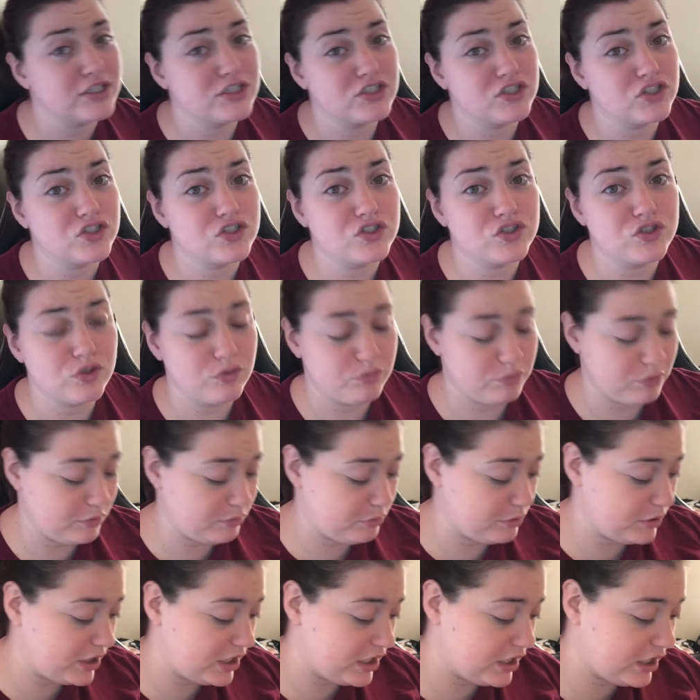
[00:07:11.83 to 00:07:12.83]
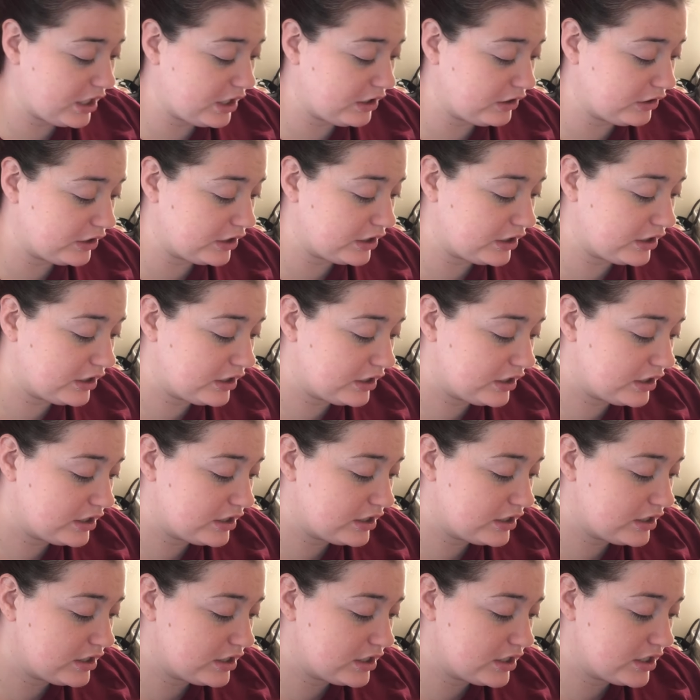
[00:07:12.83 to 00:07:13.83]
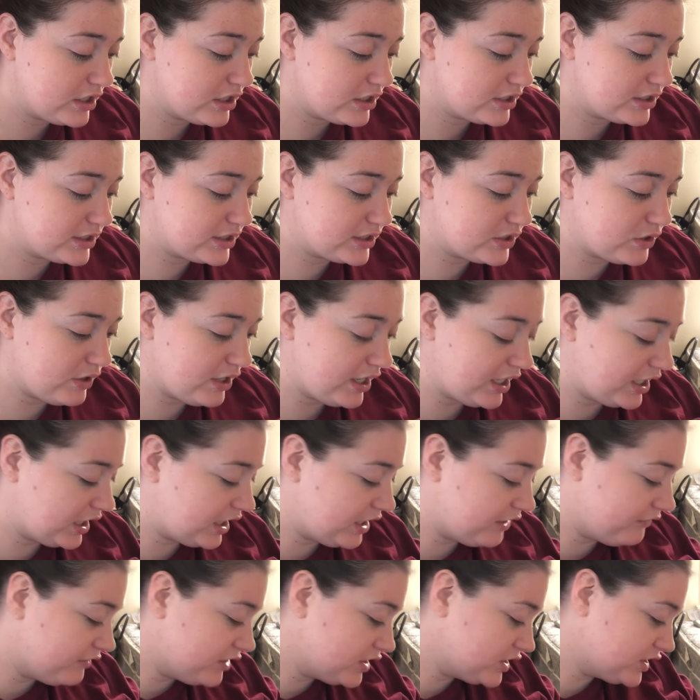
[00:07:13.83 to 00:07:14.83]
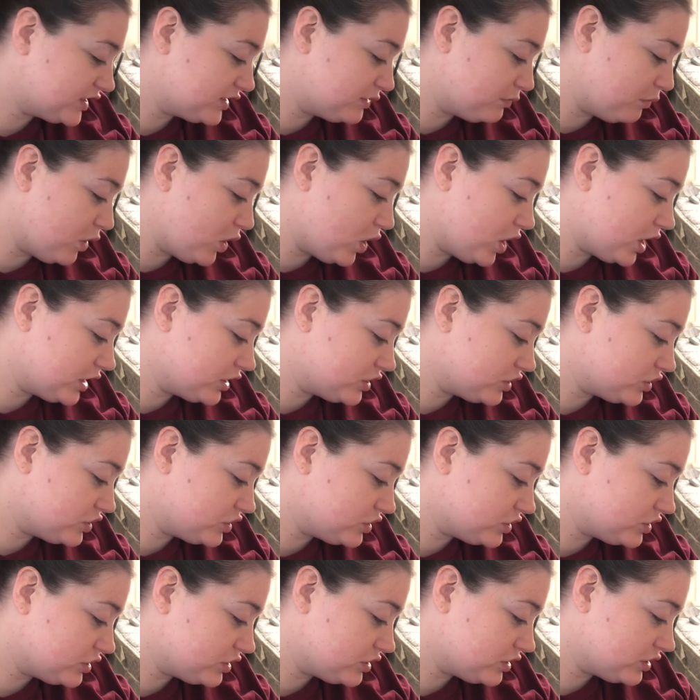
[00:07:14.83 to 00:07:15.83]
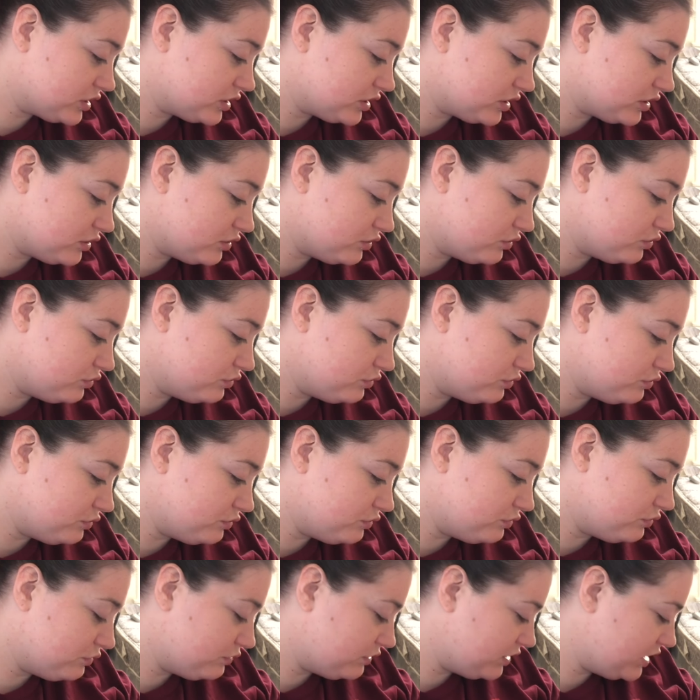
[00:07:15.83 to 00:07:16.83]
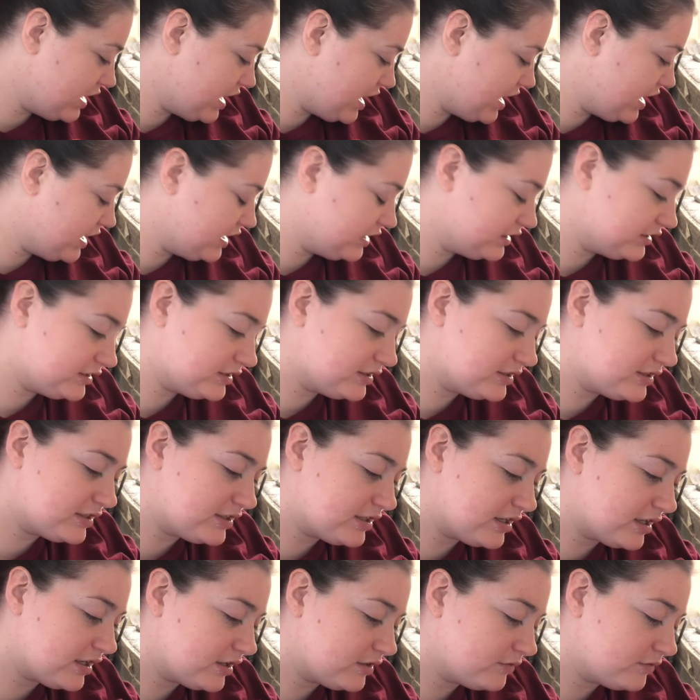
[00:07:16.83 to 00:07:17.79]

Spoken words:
is a super pretty color. Let's go ahead and get this swatch. Ooh, yes.